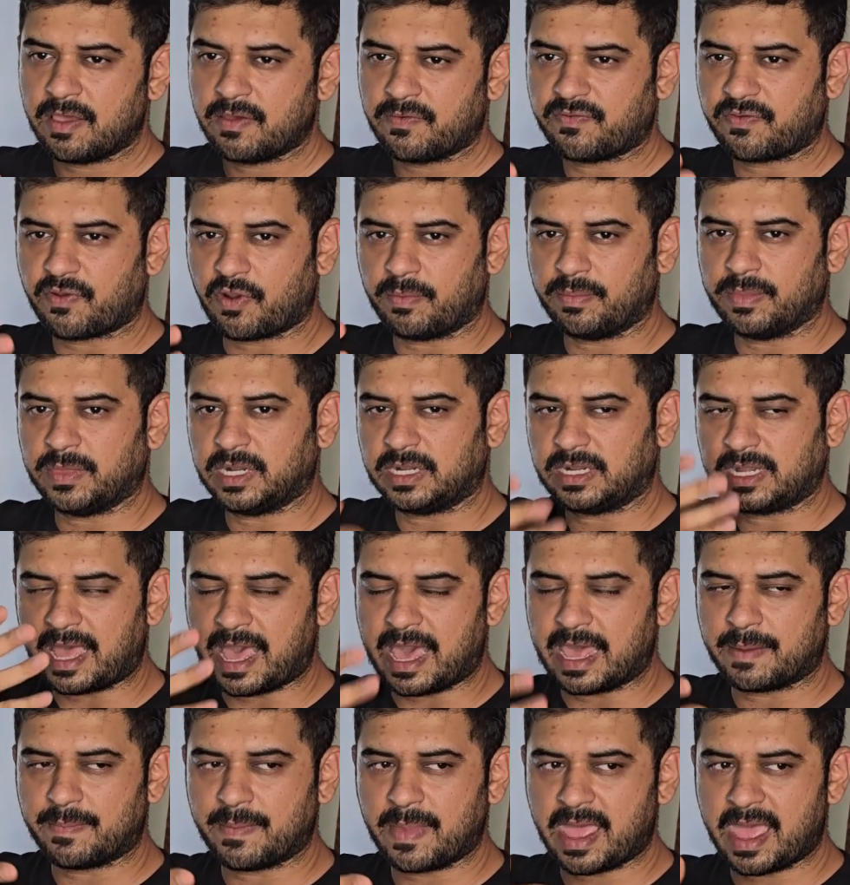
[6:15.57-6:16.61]
from the
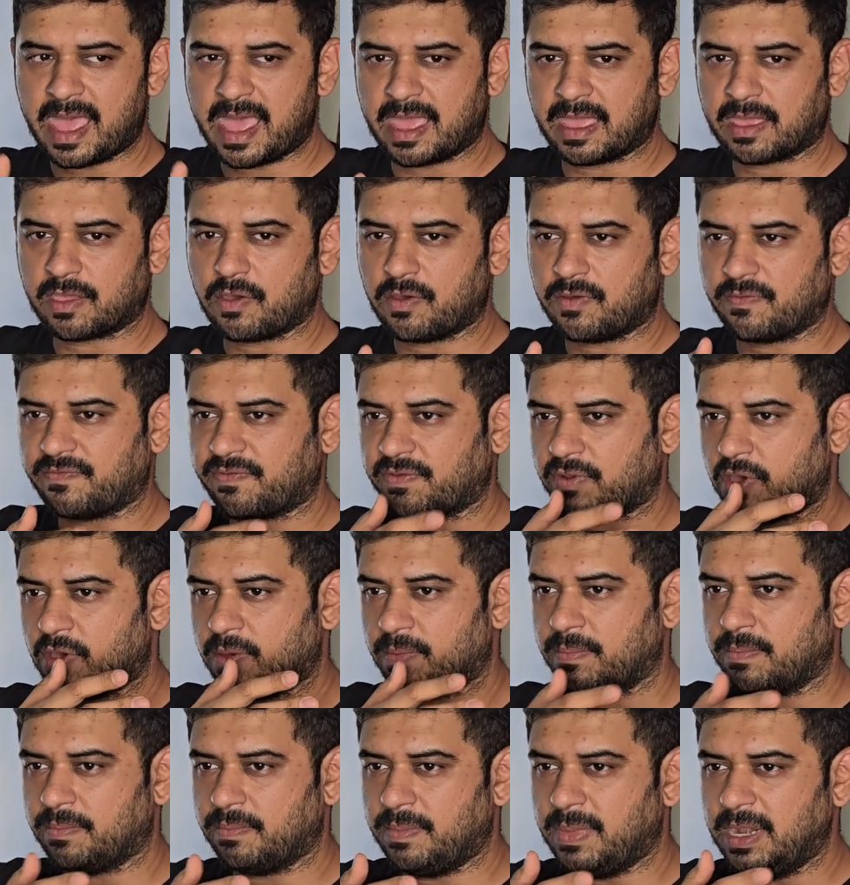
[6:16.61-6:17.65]
tarmac or
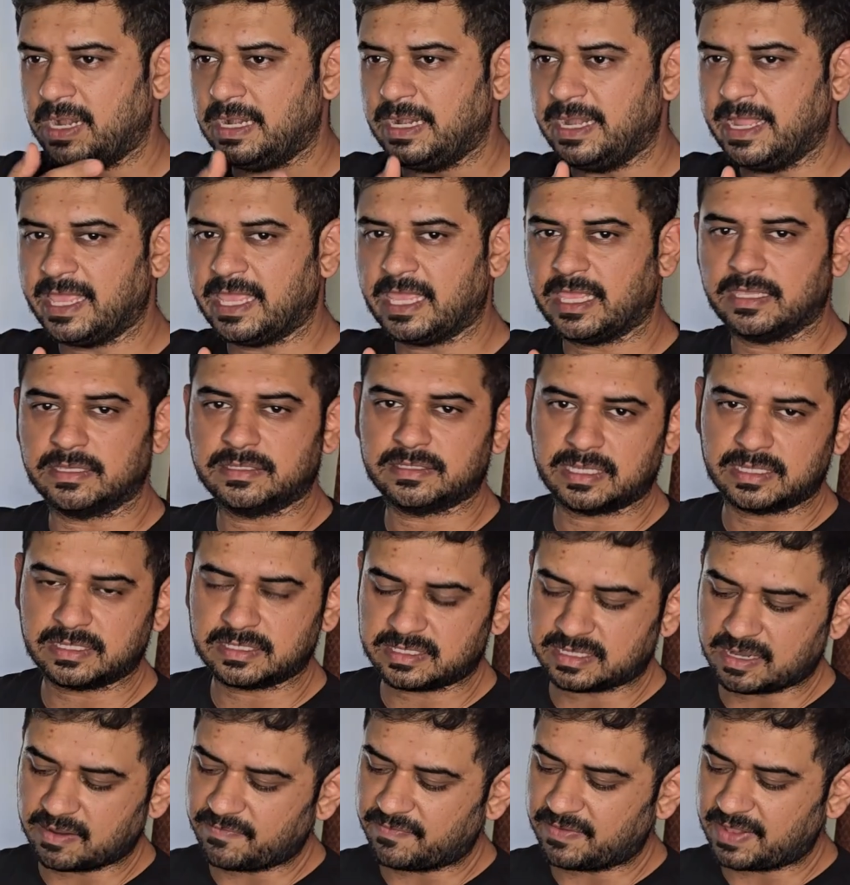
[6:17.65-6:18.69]
from buildings and
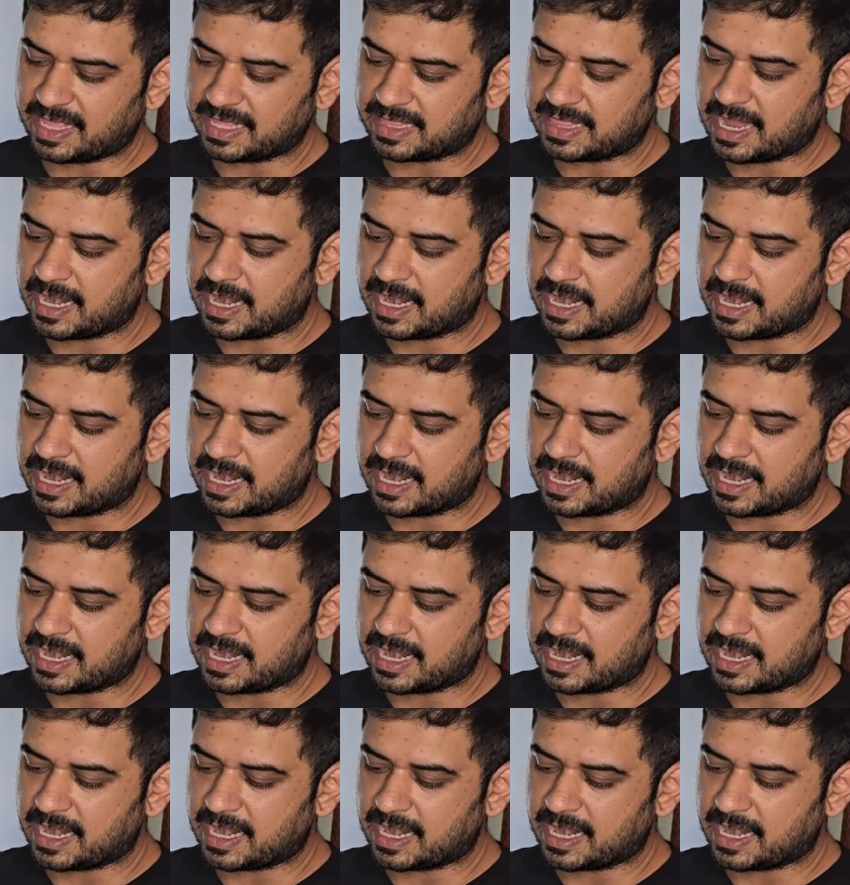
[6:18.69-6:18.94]
stuff like